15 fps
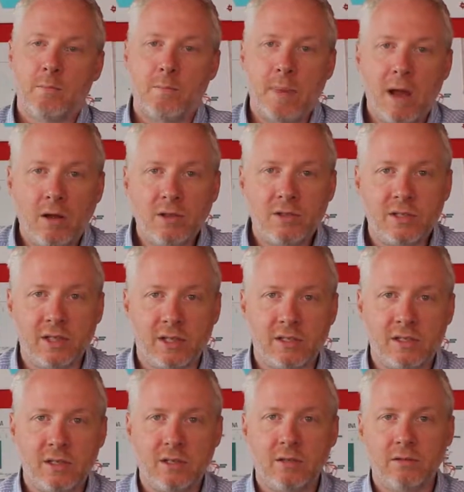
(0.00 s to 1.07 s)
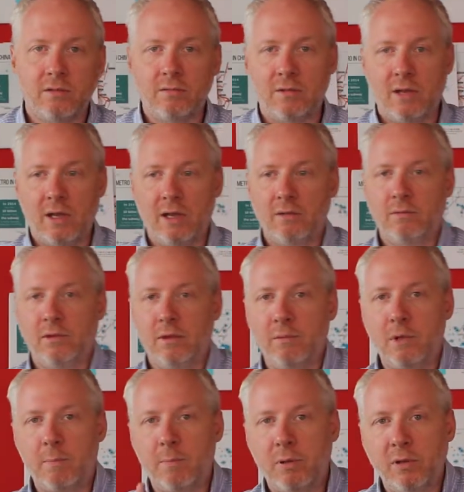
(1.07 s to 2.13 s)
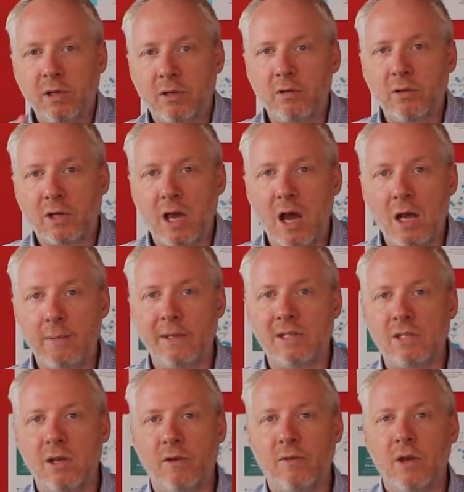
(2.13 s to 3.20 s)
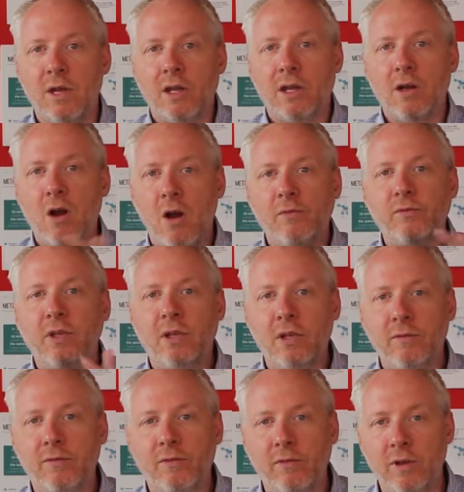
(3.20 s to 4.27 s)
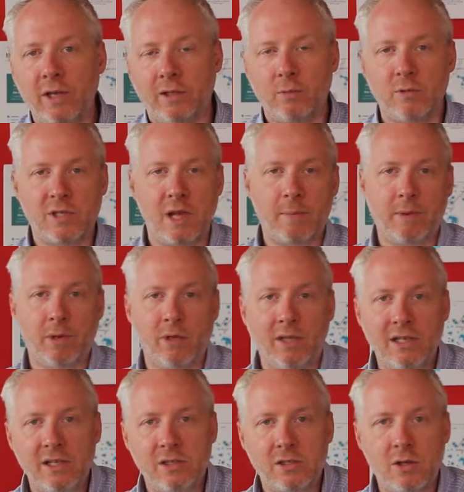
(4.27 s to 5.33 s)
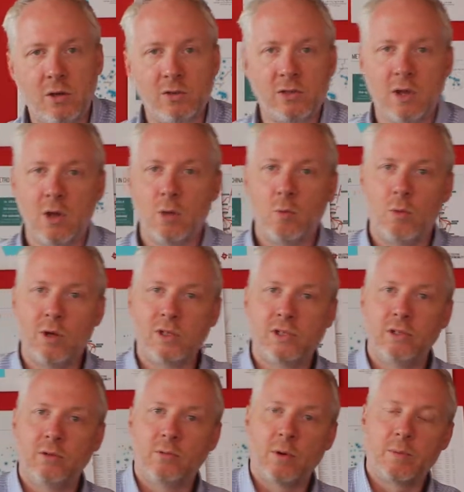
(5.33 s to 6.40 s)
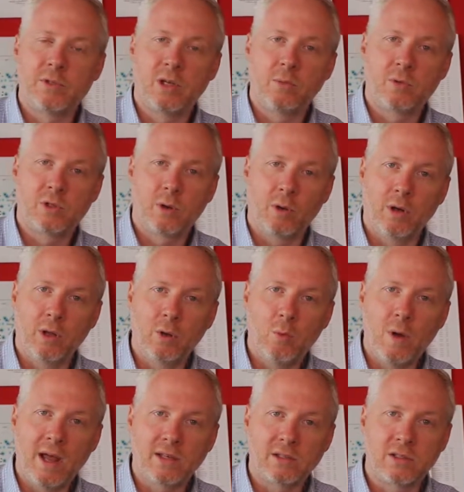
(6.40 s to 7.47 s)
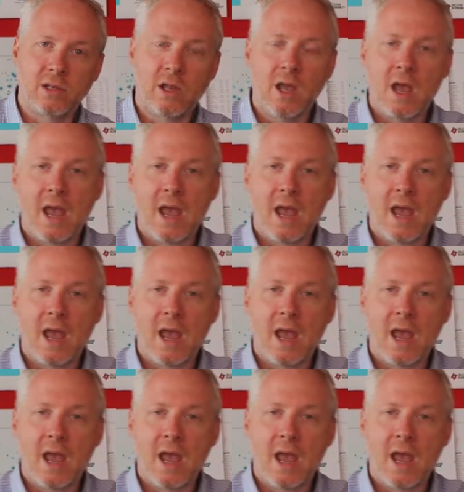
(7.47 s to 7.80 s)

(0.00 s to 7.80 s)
politics. The political economy itself can often conflict. What's happening on the East Coast won't necessarily represent what's going on in the West.